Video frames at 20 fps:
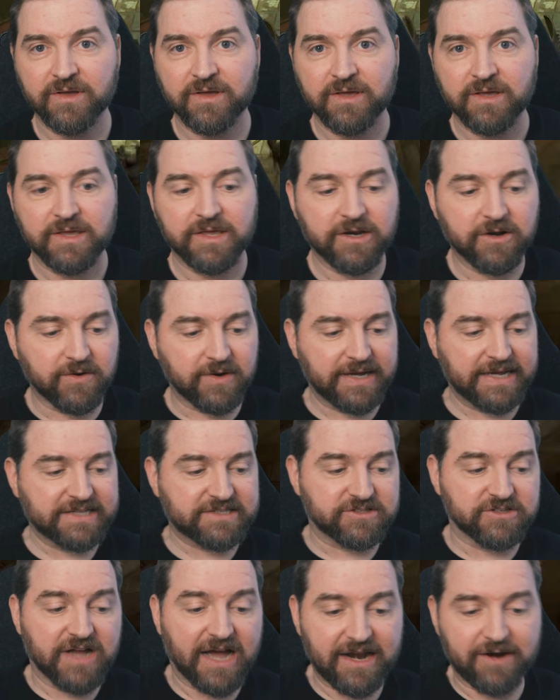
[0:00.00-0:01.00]
You know,
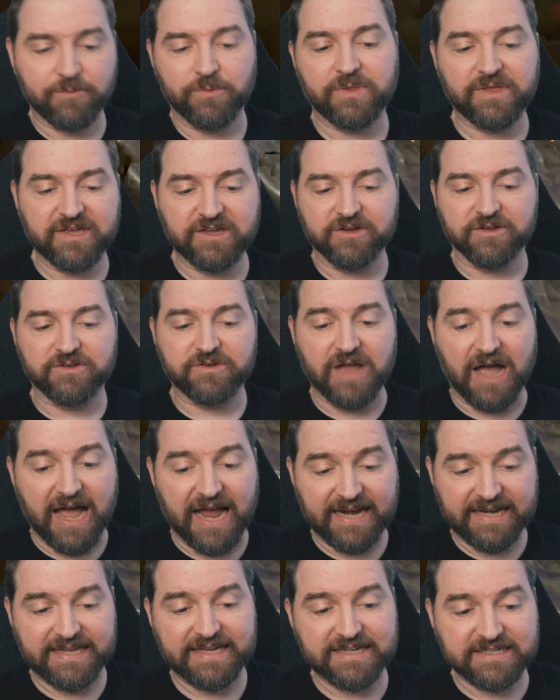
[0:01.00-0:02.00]
it's not a really good
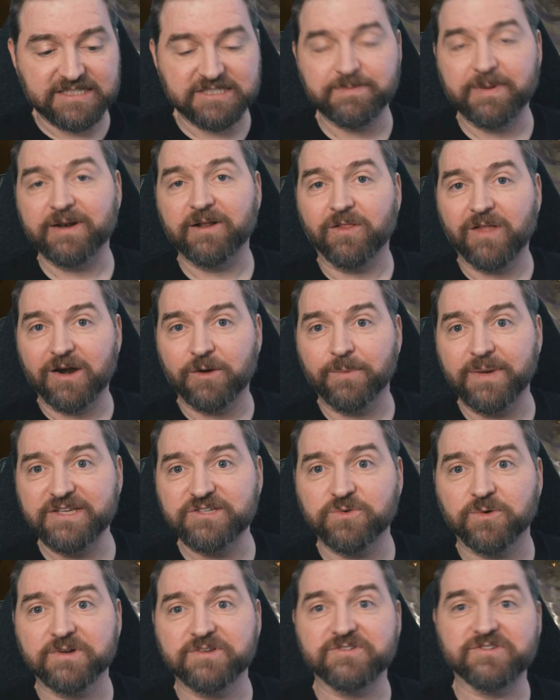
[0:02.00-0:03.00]
idea to spend a lot of
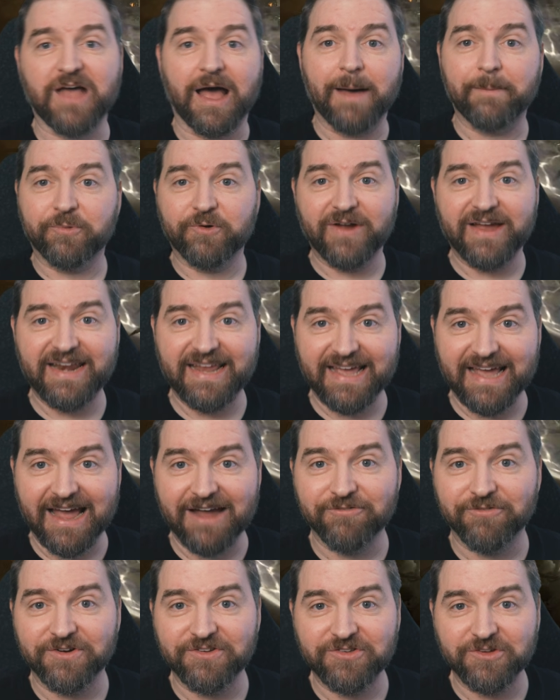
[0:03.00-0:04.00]
resources upgrading
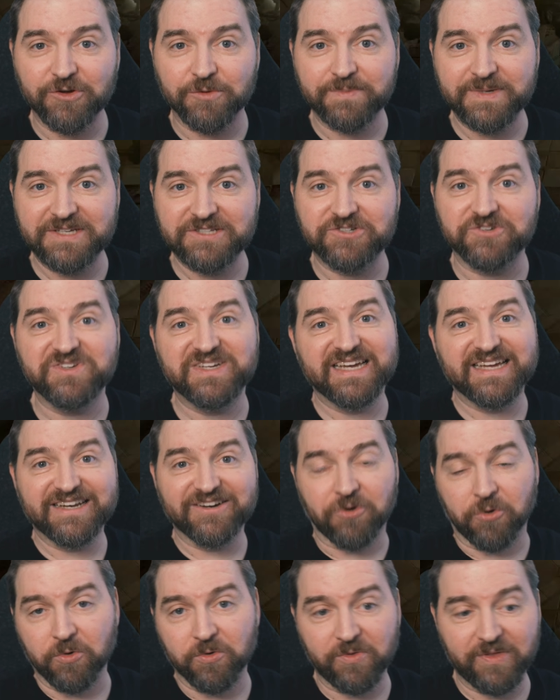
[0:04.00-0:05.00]
every single piece you get
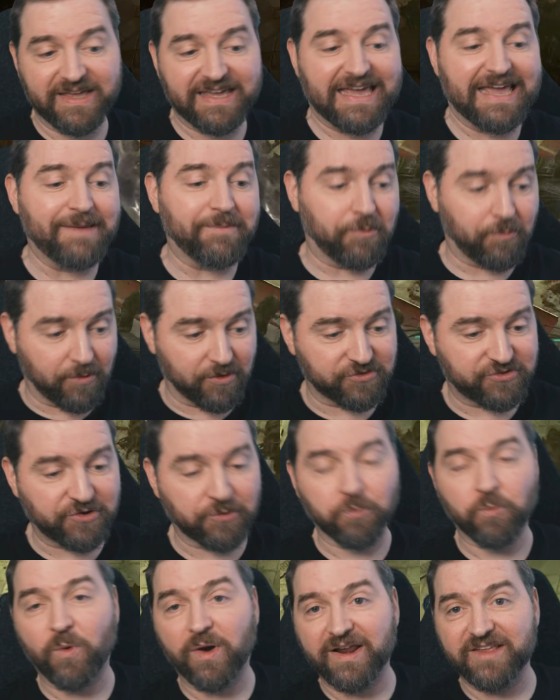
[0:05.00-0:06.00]
in early game in World Tier
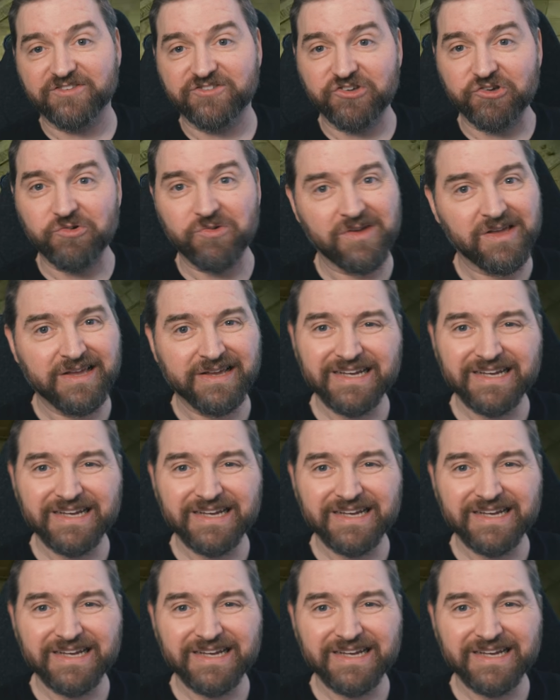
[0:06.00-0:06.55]
1 and 2